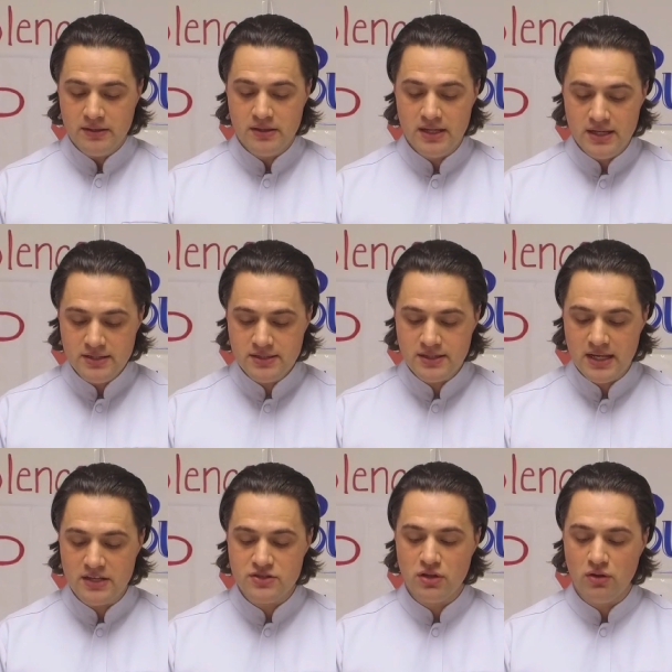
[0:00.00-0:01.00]
This
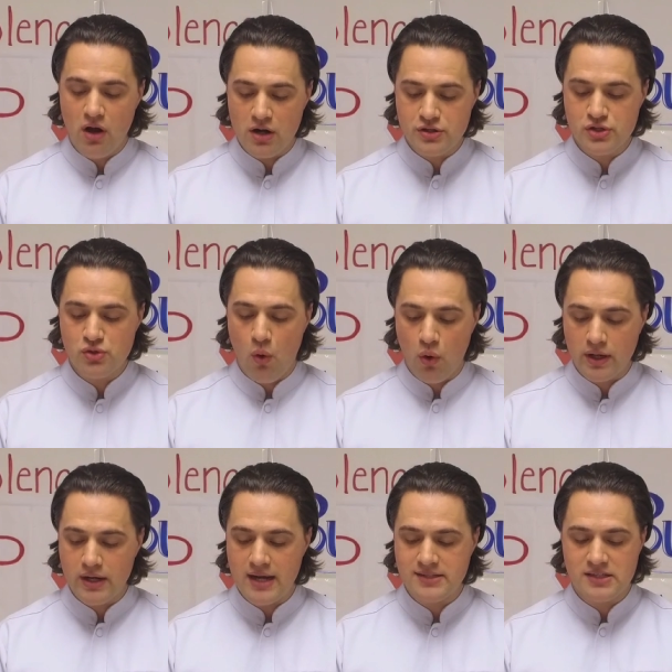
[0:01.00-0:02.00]
is the largest
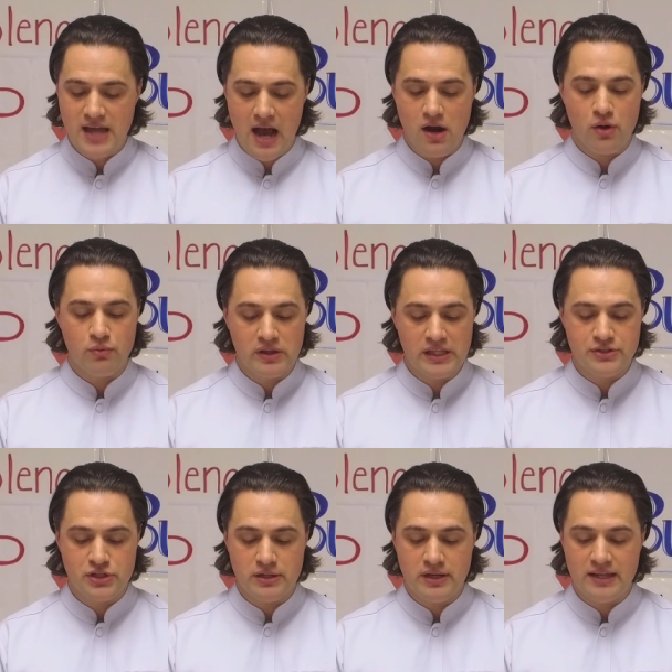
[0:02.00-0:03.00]
organized attack on
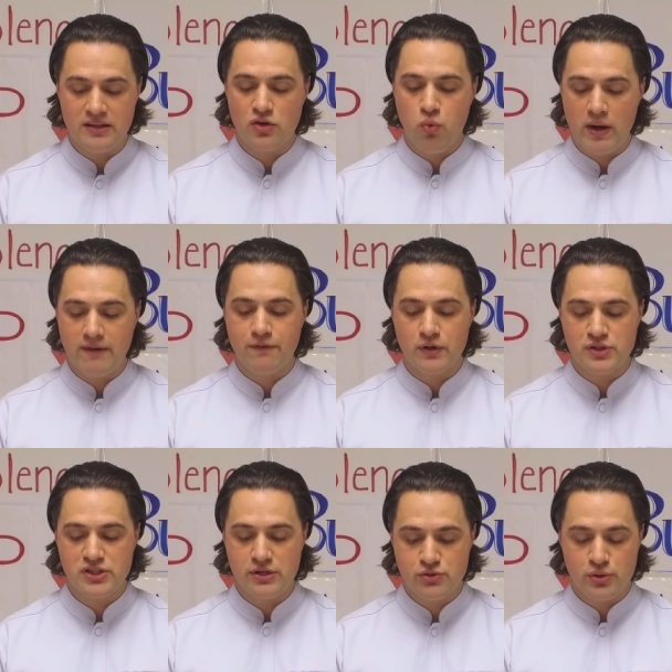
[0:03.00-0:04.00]
religion in the 21st
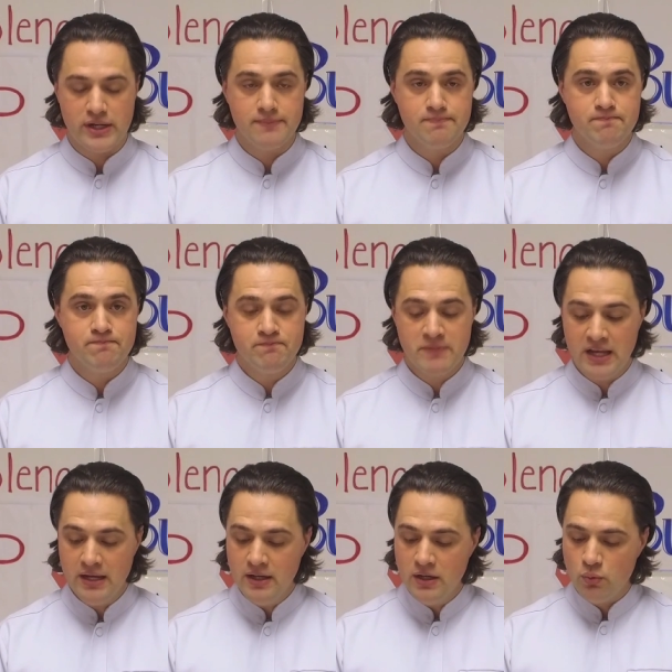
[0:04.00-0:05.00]
century,
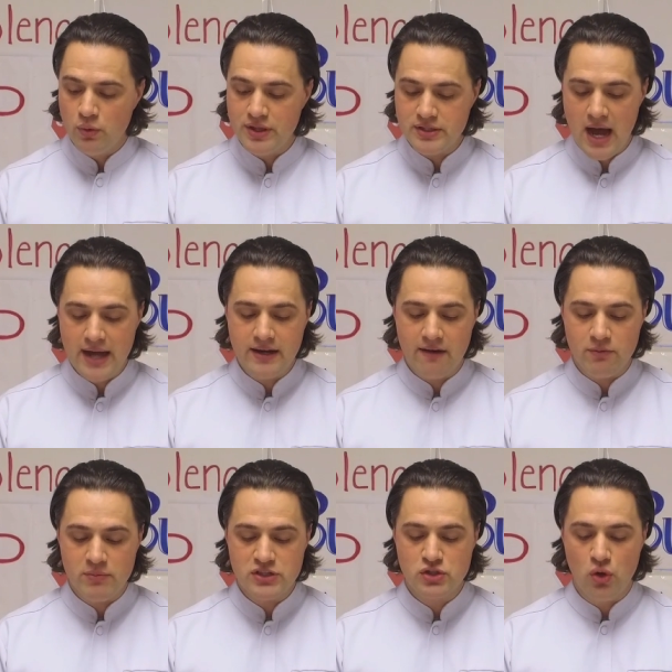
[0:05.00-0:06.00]
with the Thai
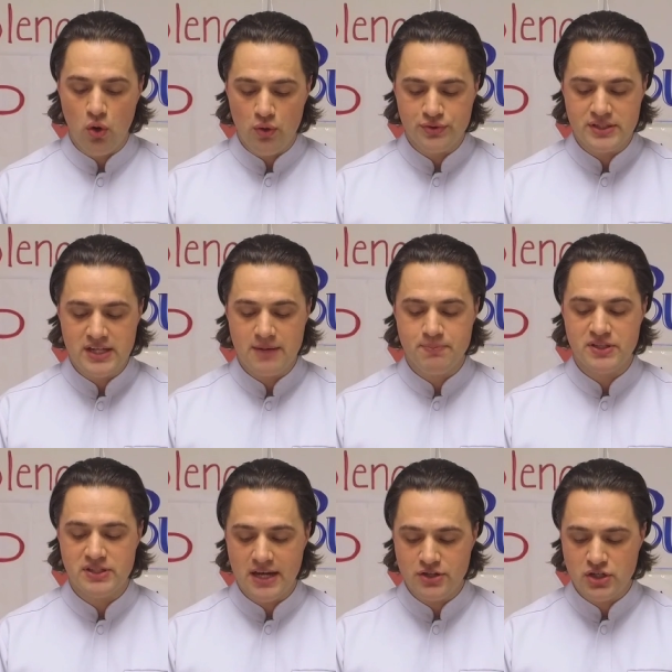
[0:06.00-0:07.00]
government's goal to take
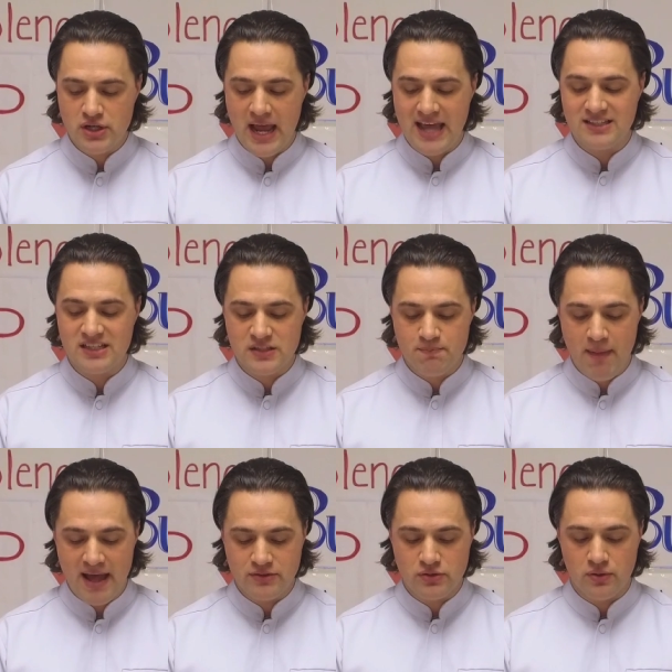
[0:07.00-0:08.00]
possession and
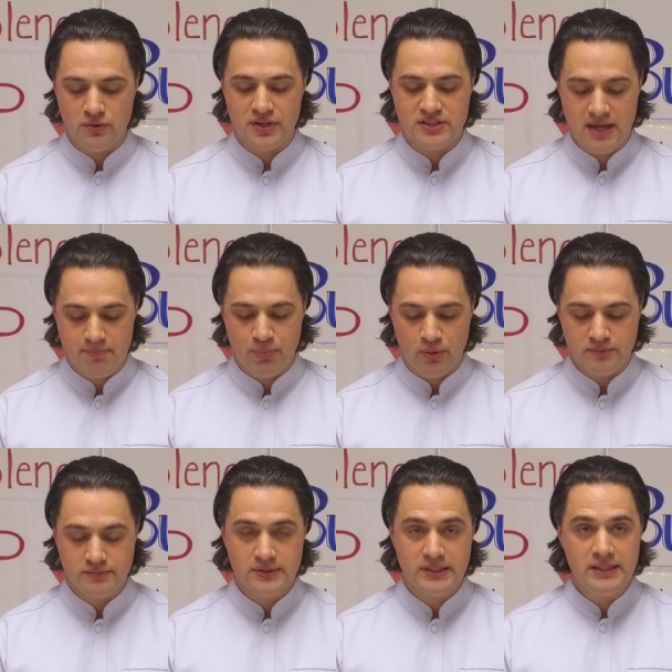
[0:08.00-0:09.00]
dismantle the temple.
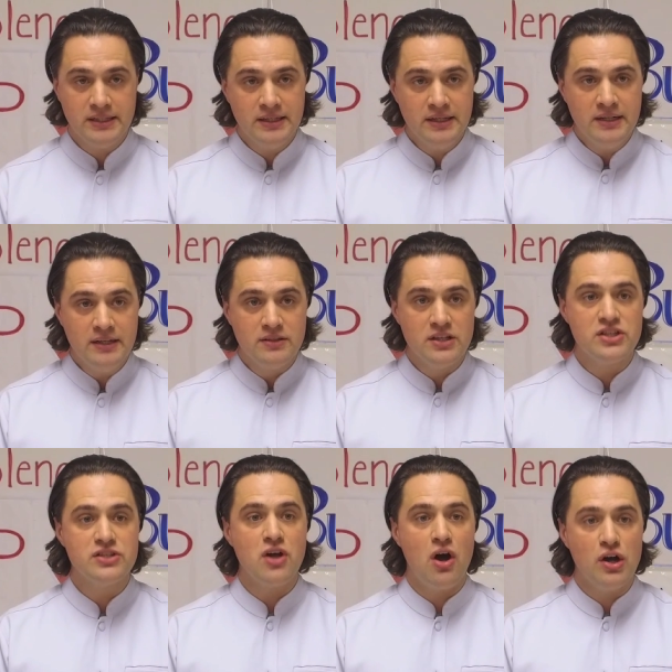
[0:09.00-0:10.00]

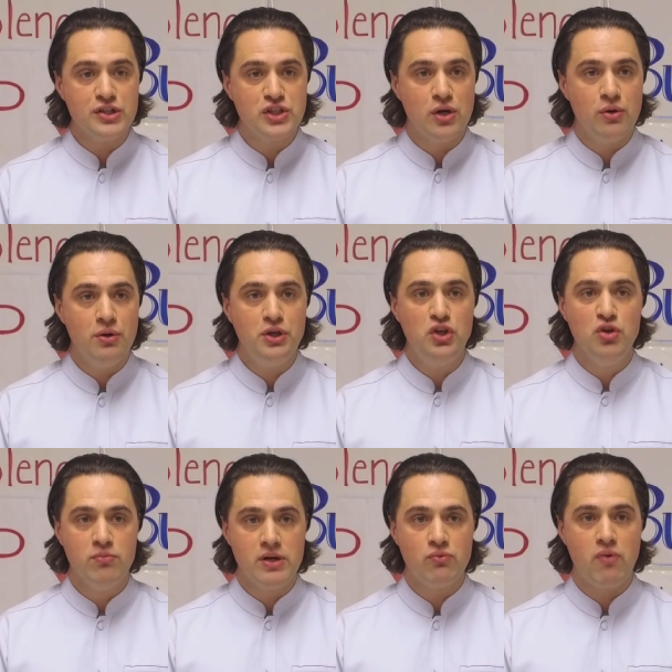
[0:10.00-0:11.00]
This is also a
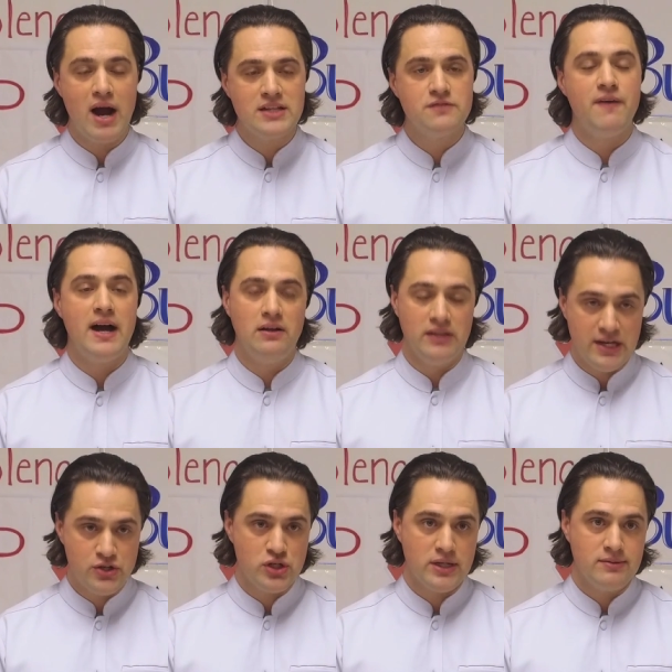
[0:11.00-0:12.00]
human rights
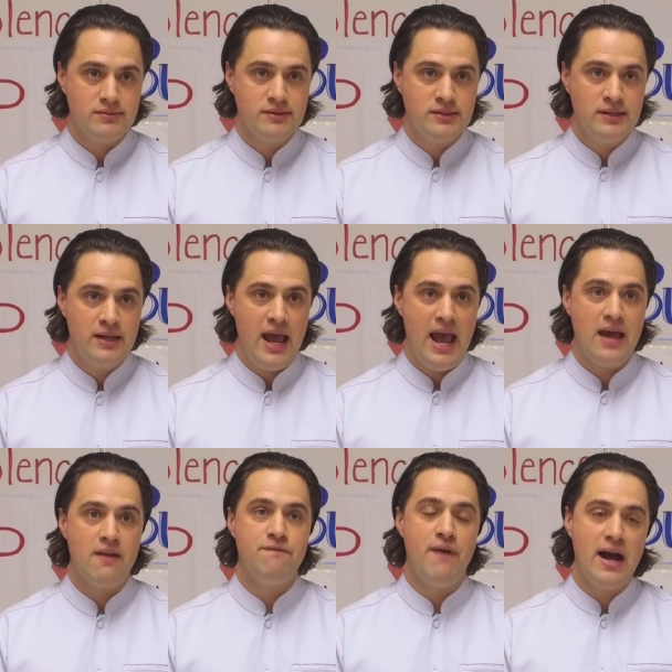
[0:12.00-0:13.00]
violation
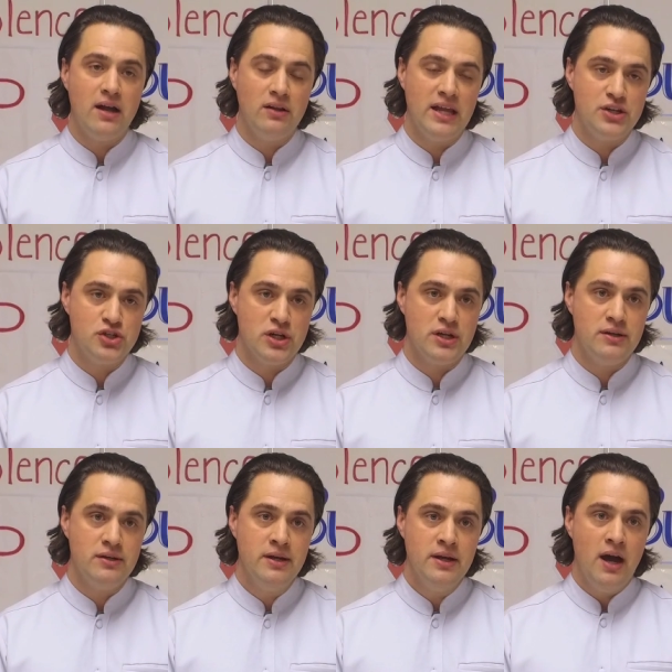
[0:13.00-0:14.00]
and a
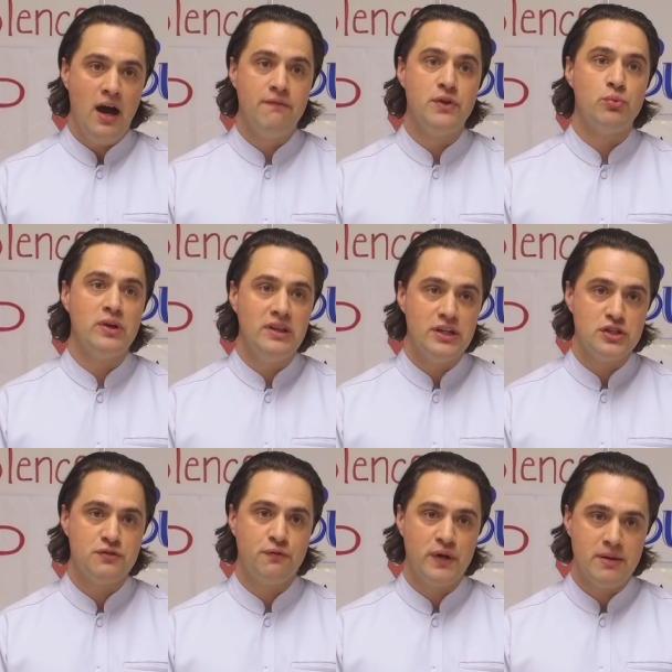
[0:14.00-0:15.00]
violation of the
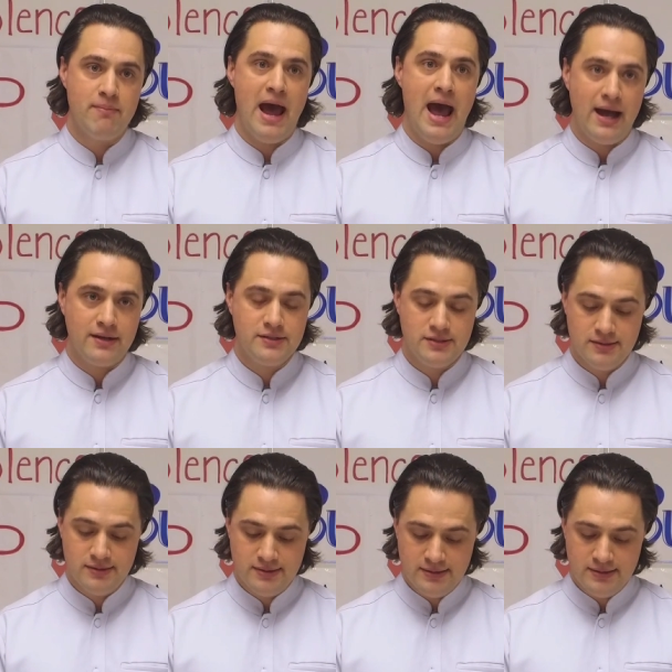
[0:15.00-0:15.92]
Religious Freedom Acts.